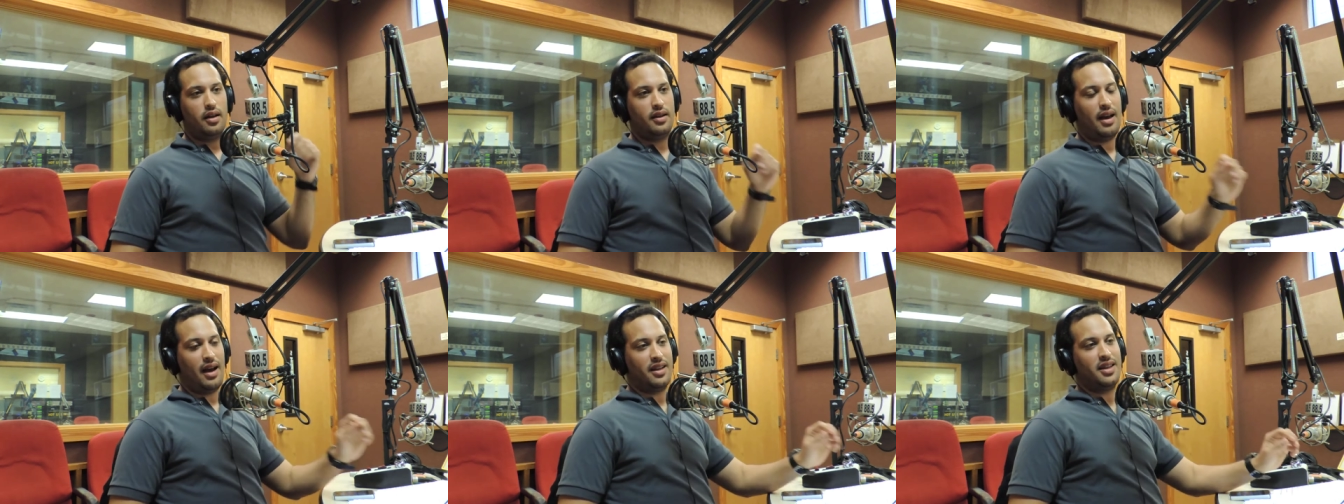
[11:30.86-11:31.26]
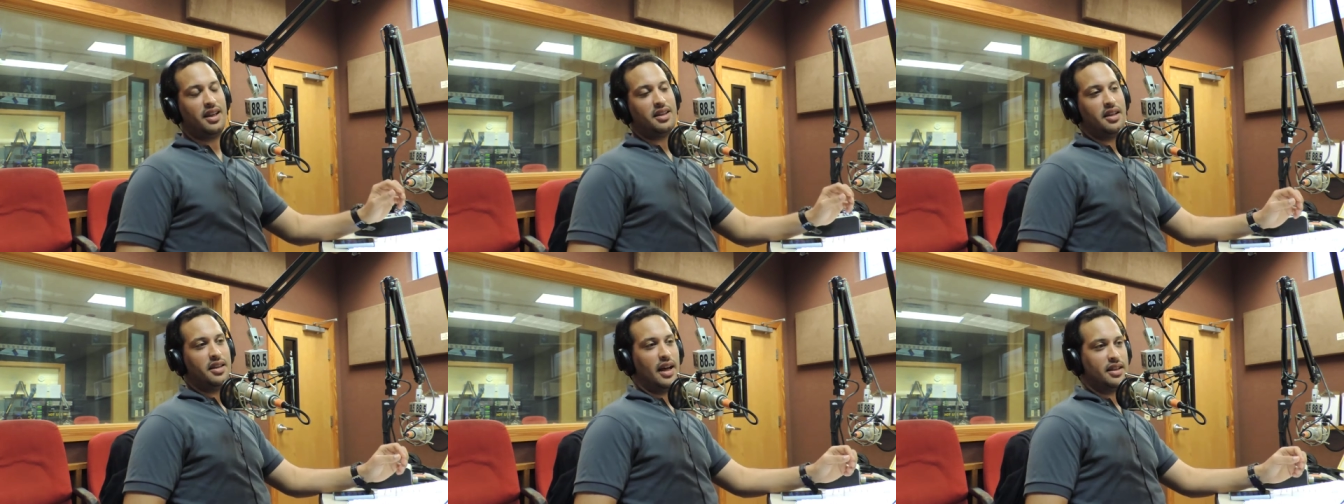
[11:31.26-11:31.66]
Yeah, I
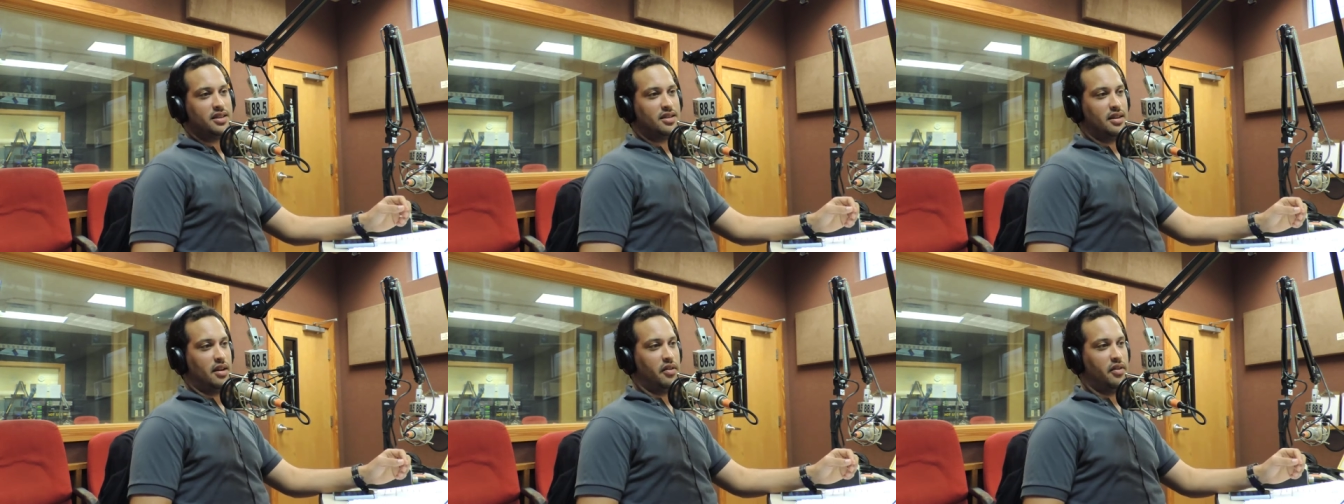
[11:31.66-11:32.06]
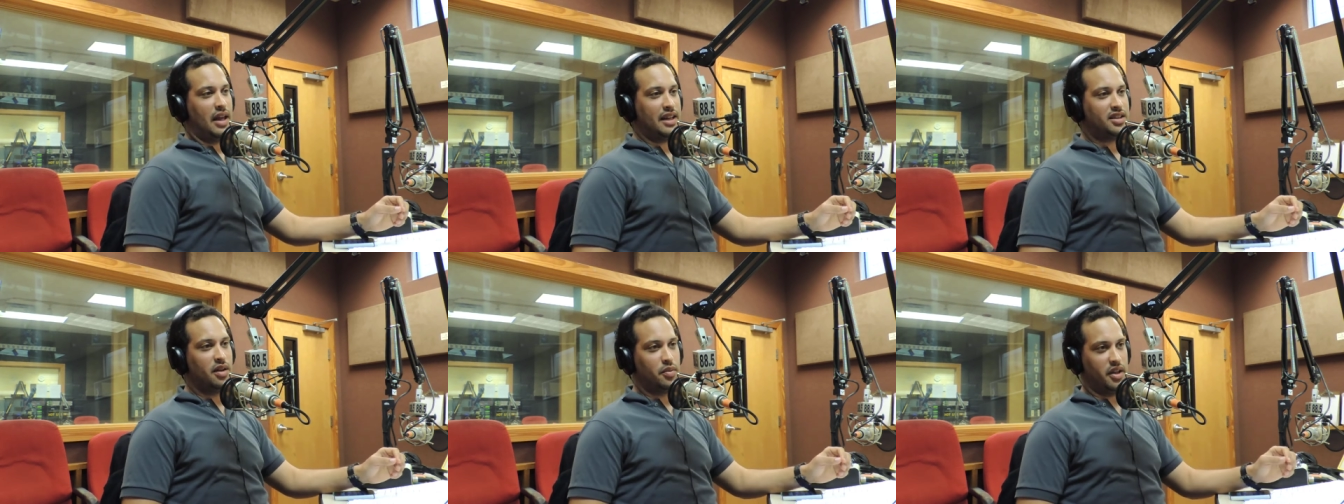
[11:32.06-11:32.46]
think that that's,
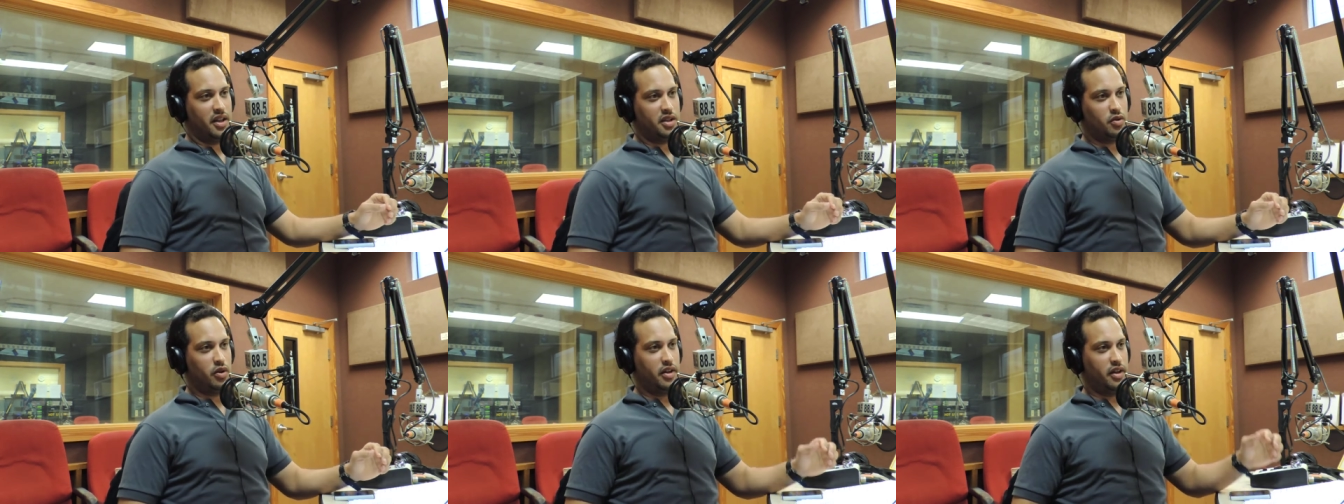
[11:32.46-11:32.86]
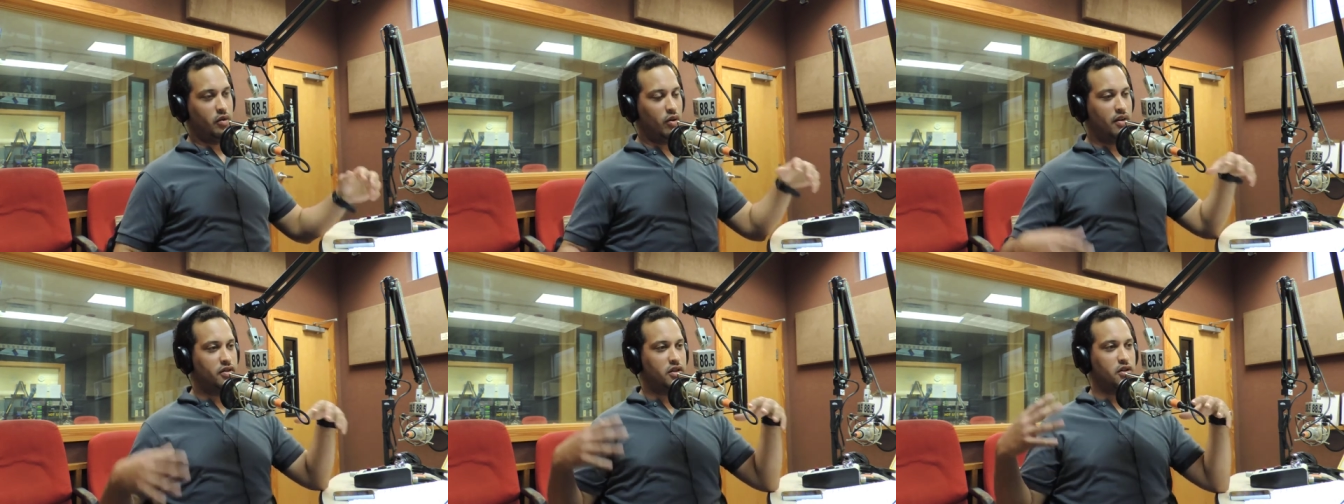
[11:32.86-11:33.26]
that's something that's really a
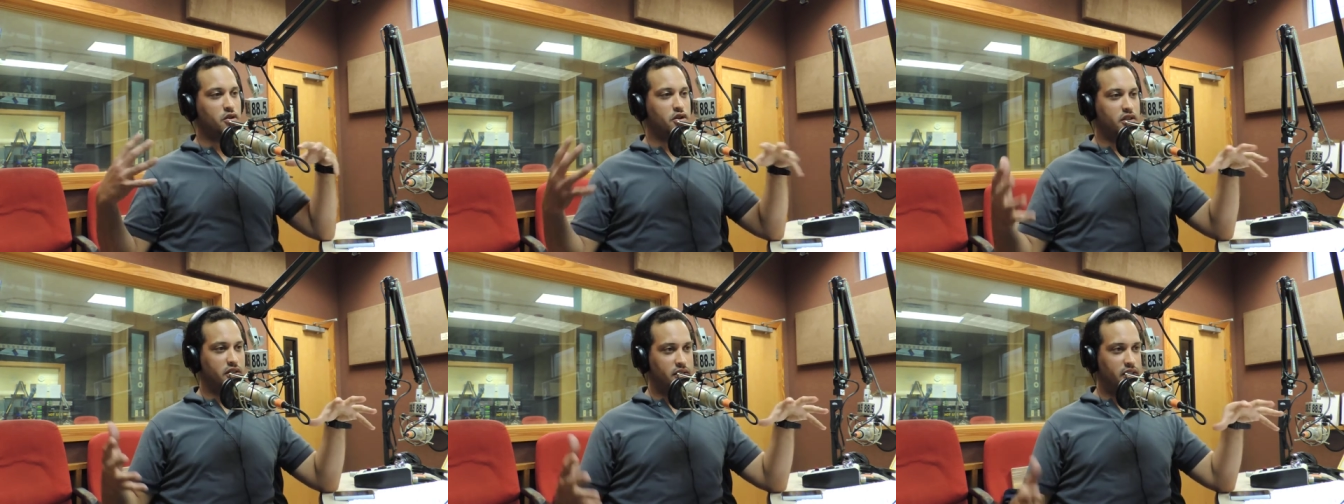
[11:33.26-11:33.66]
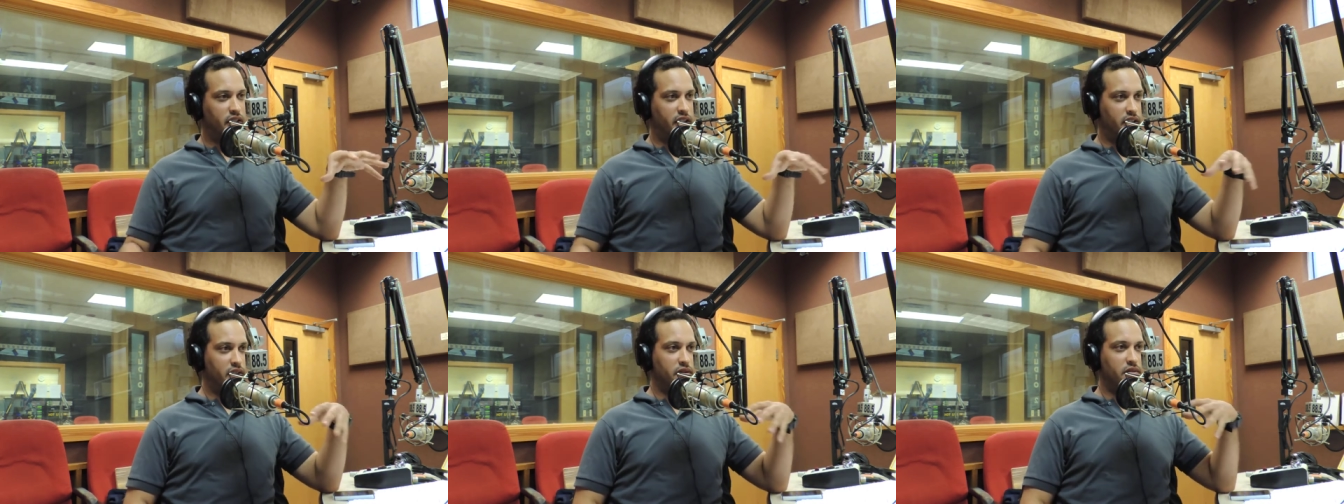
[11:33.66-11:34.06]
revolution
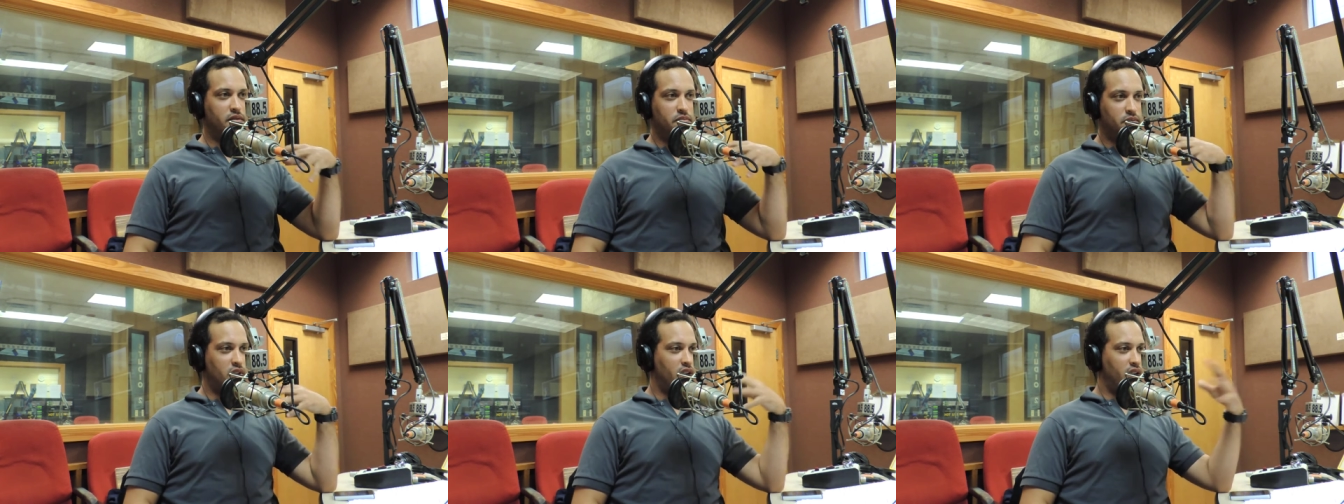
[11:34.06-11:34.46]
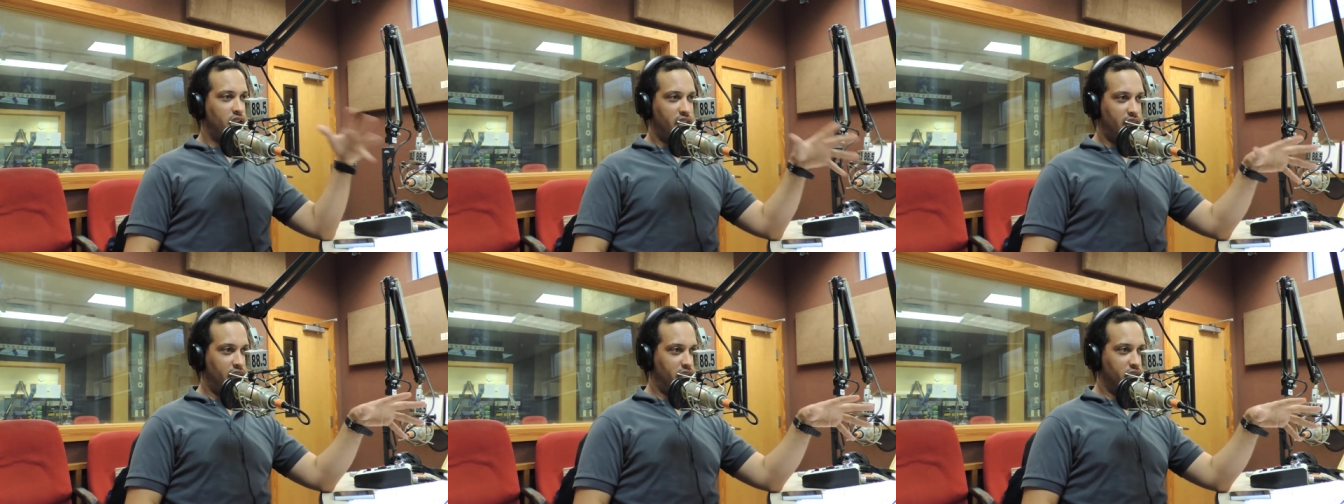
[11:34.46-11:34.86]

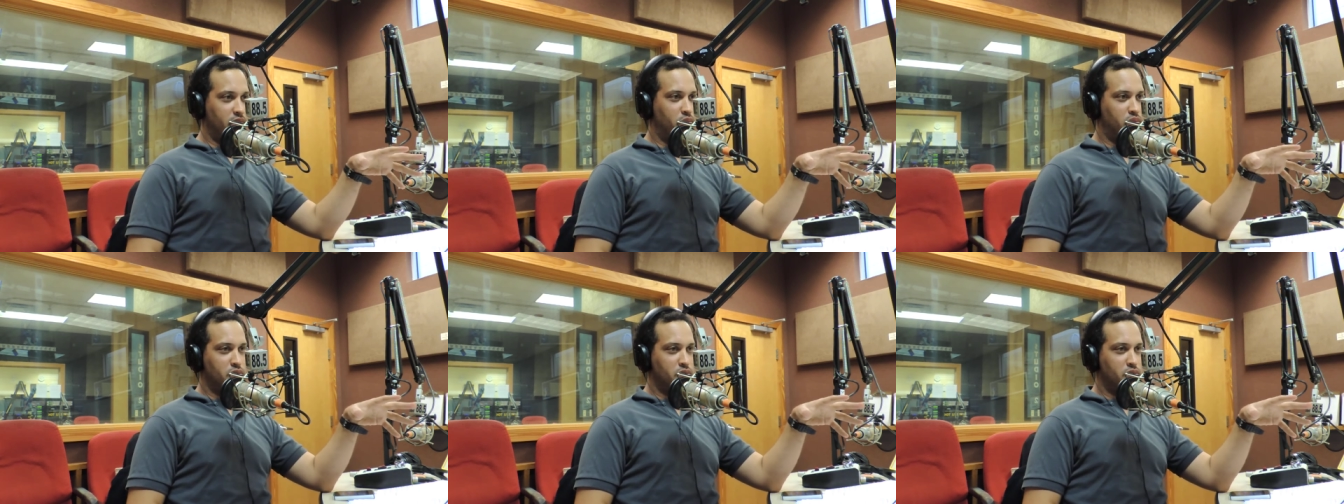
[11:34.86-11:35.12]
in, in